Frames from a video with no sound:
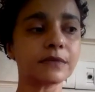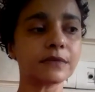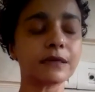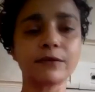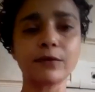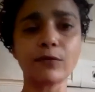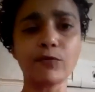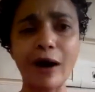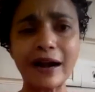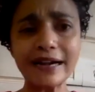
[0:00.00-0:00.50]

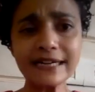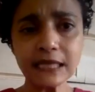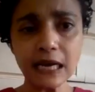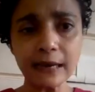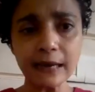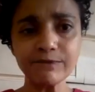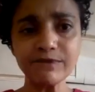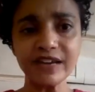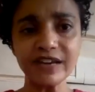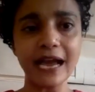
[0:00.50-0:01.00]
one
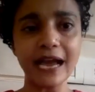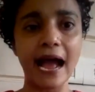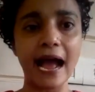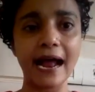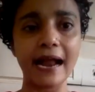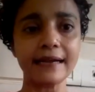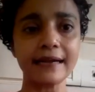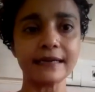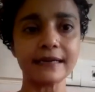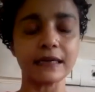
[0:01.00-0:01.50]
time we
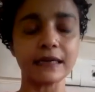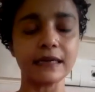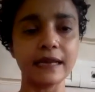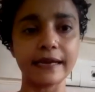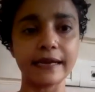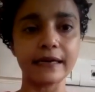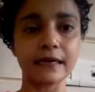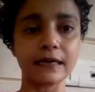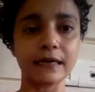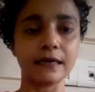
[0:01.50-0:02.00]
had
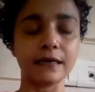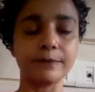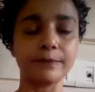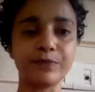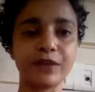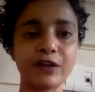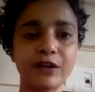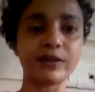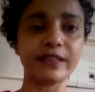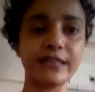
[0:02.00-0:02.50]

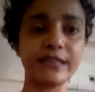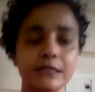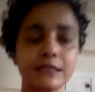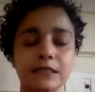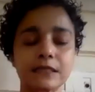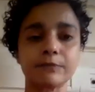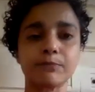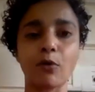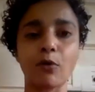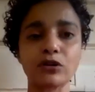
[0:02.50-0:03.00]
there were these
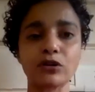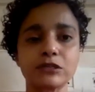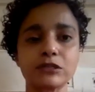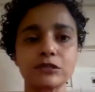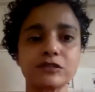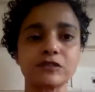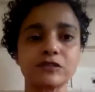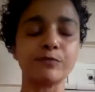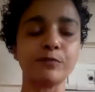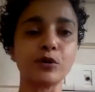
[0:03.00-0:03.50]

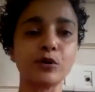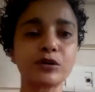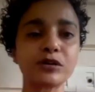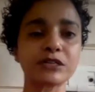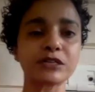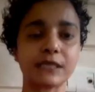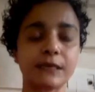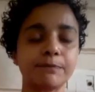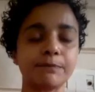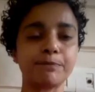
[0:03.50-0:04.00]
boxes of
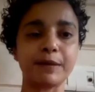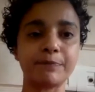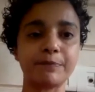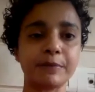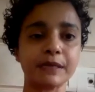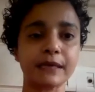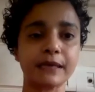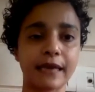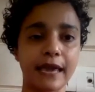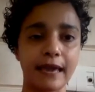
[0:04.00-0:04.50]
books and
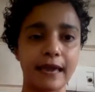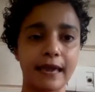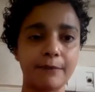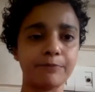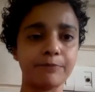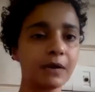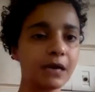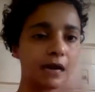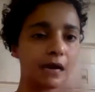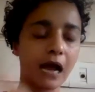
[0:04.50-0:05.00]
people
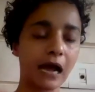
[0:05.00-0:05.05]
came,